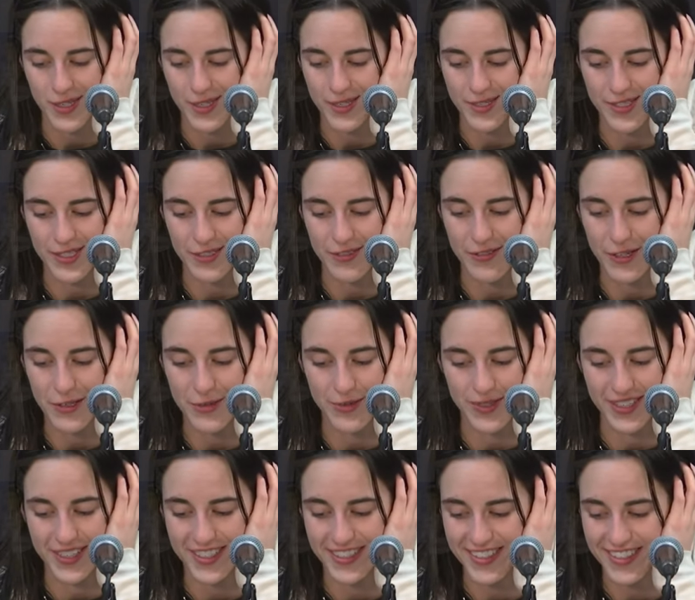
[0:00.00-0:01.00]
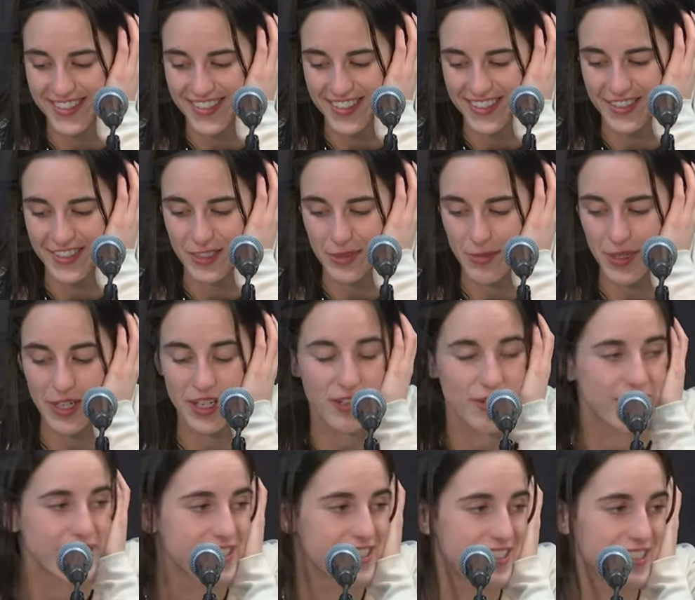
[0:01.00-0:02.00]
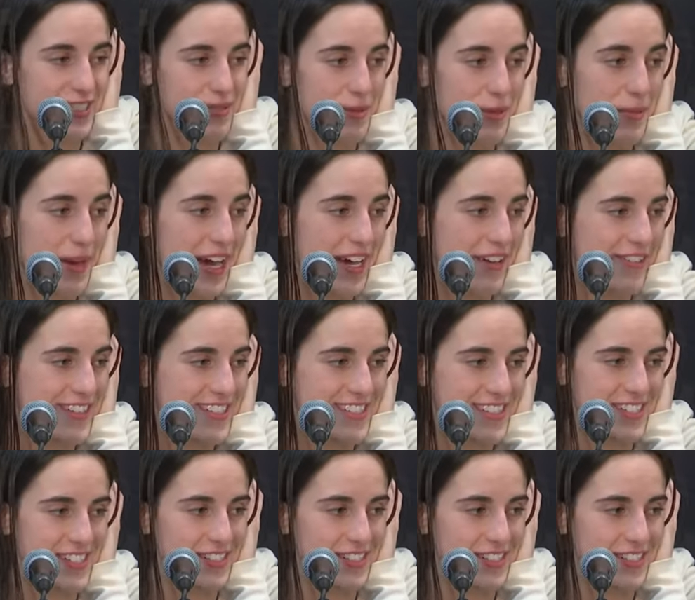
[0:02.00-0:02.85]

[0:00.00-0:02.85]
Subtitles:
You know, it's the first one. There's going to be good ones. There's going to be bad ones.